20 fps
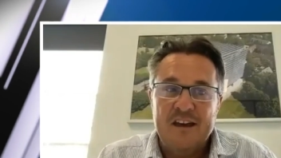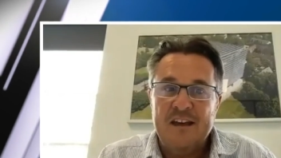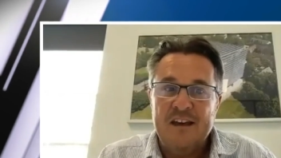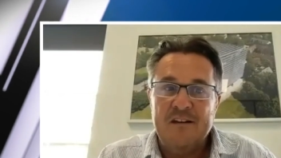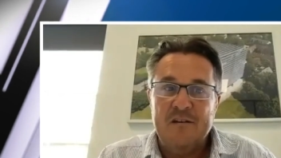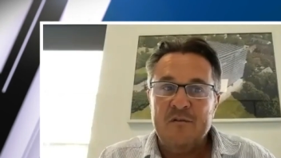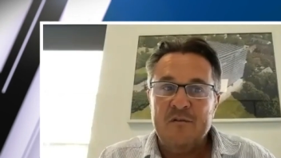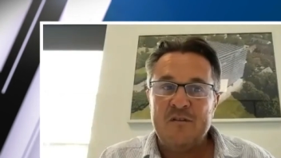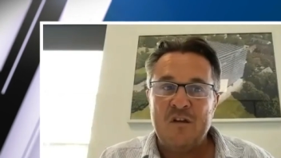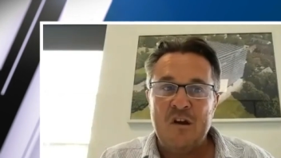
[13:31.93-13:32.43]

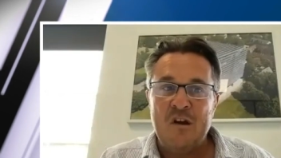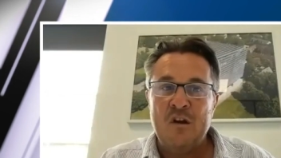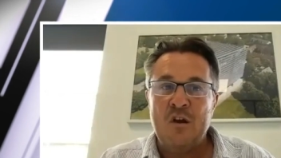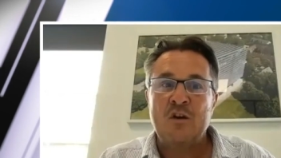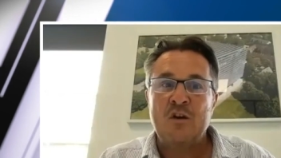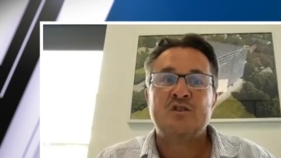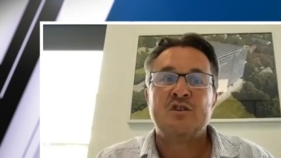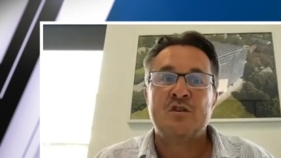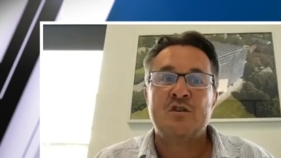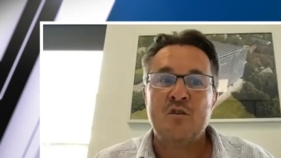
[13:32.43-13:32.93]
it was a
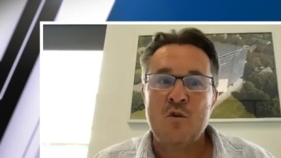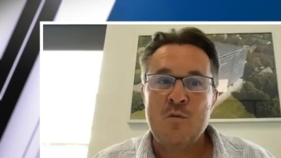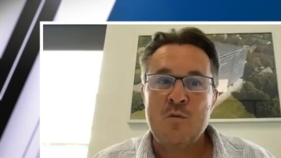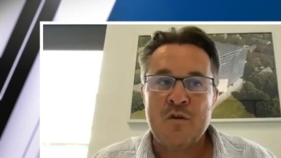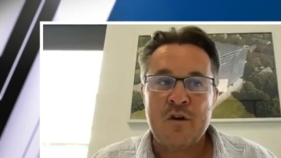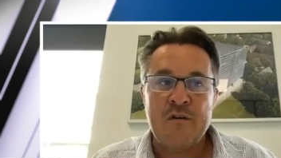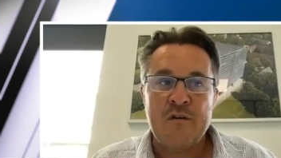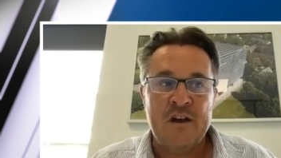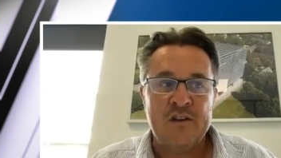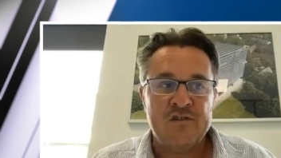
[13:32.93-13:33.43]
logical
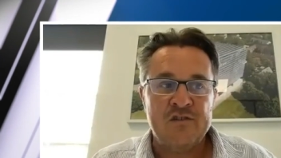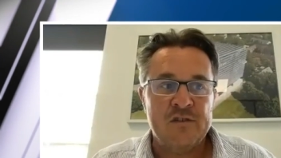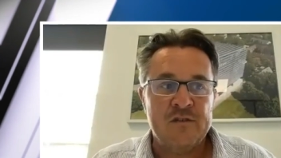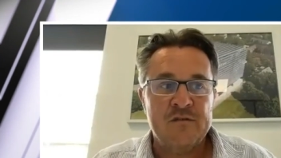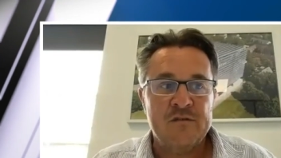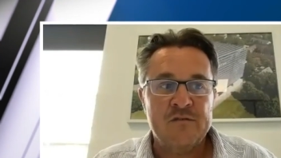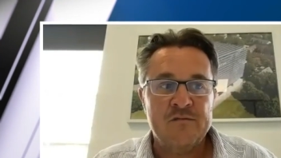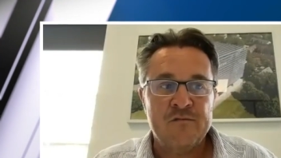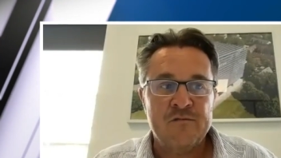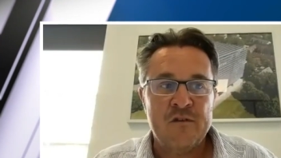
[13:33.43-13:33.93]

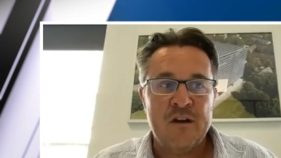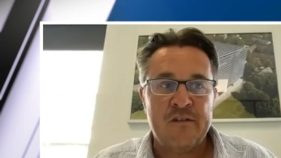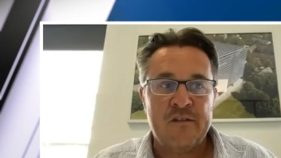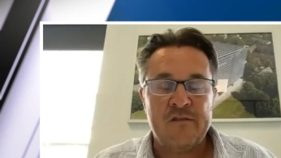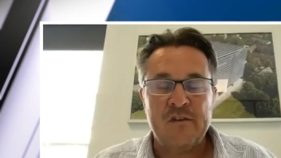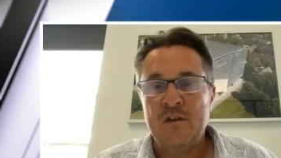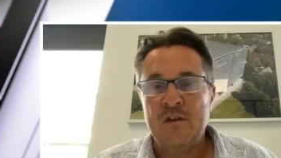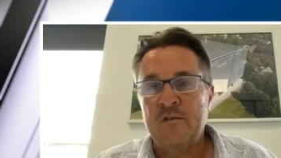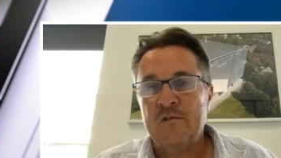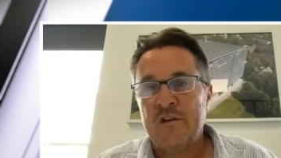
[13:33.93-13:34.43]
progression for us
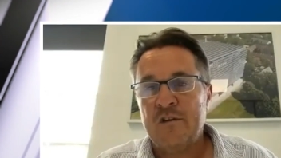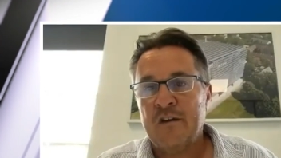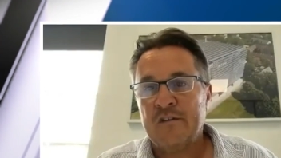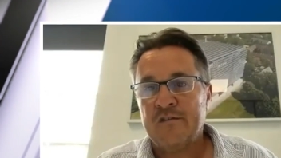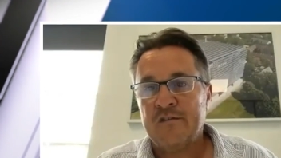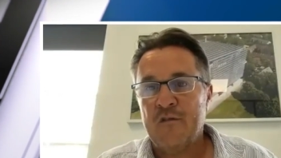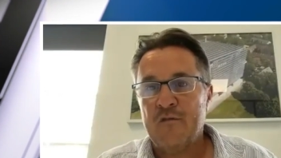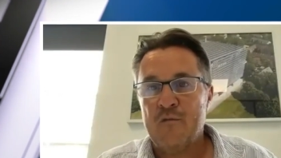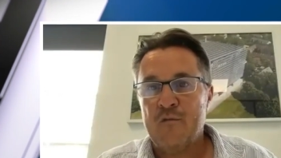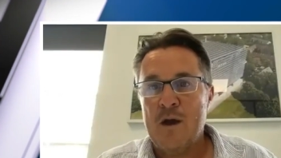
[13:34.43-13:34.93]
to use our
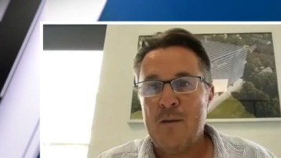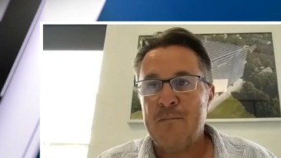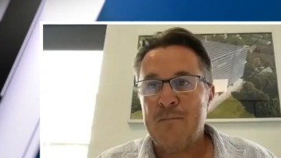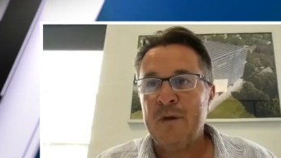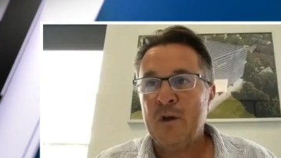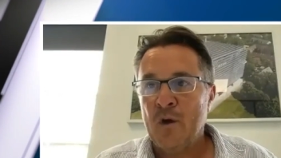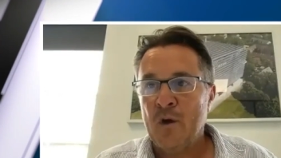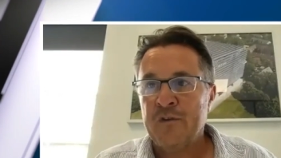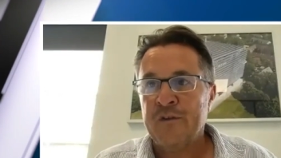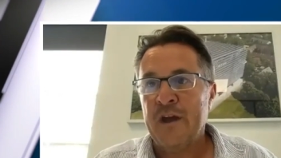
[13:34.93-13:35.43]
software
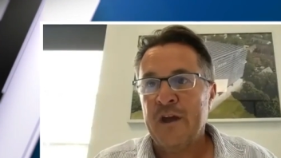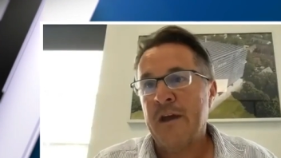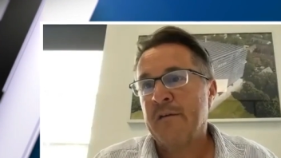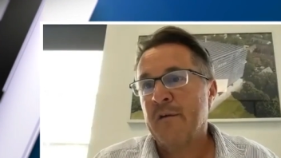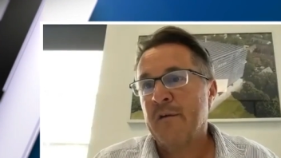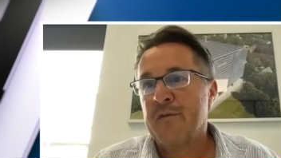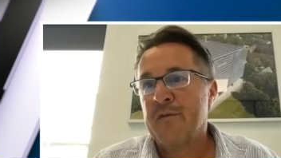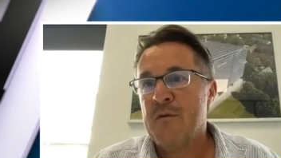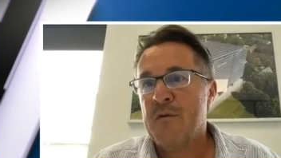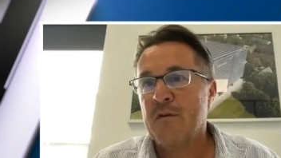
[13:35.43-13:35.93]
beyond
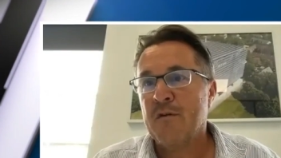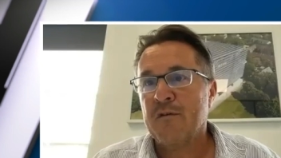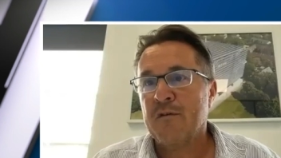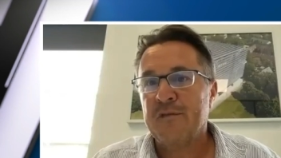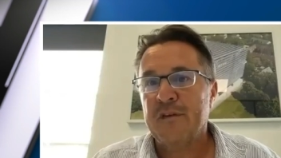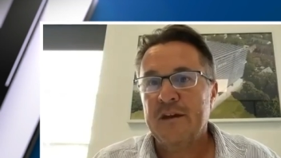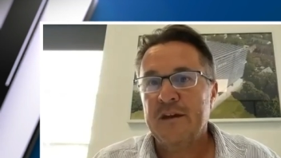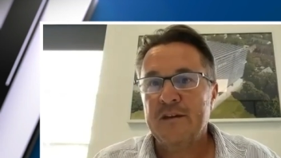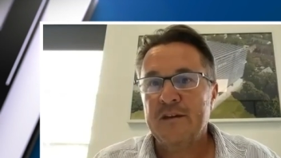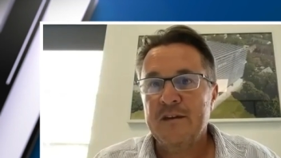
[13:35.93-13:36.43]
aerial
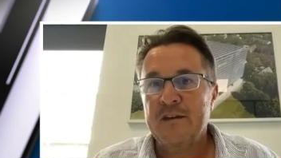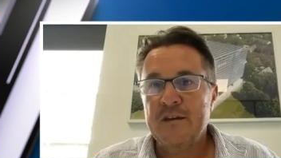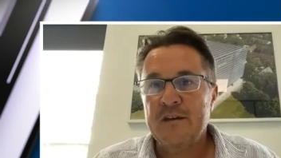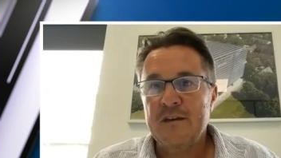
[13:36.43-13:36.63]
thermography